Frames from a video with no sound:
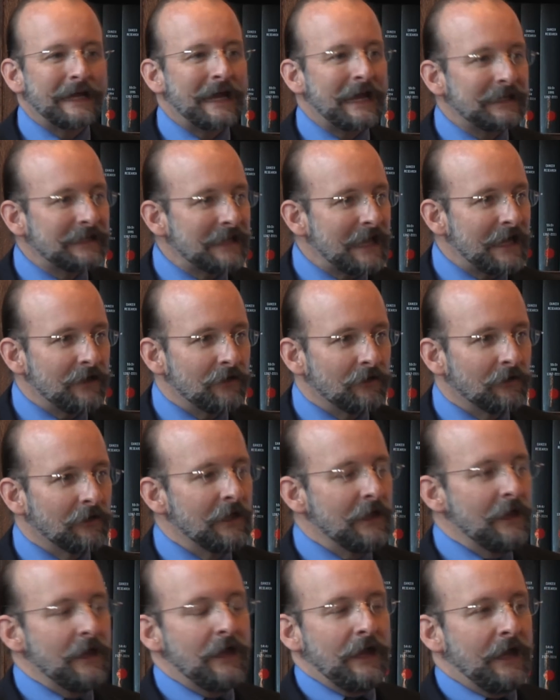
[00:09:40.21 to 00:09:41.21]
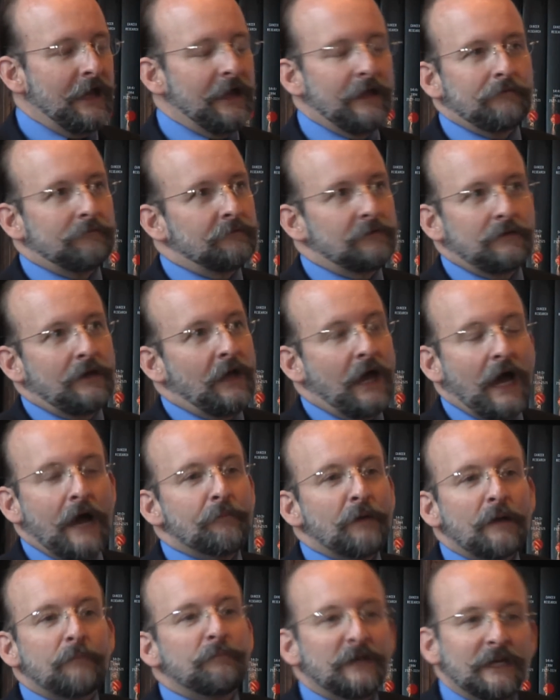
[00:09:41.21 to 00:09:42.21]
at Yale, and I
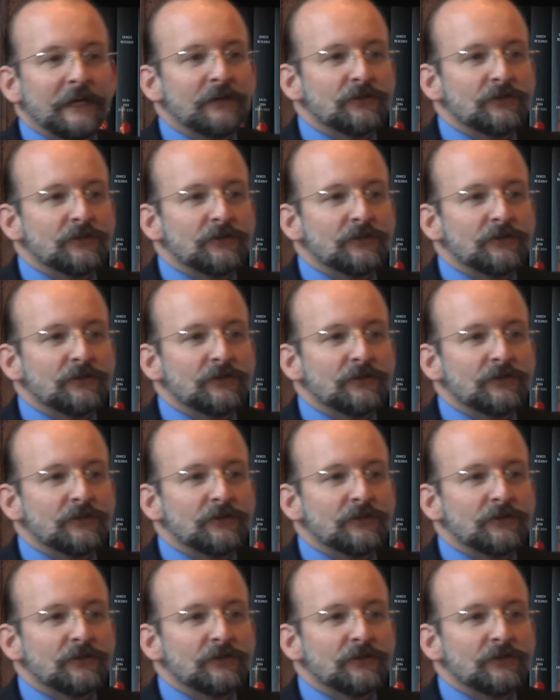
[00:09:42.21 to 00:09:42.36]
might be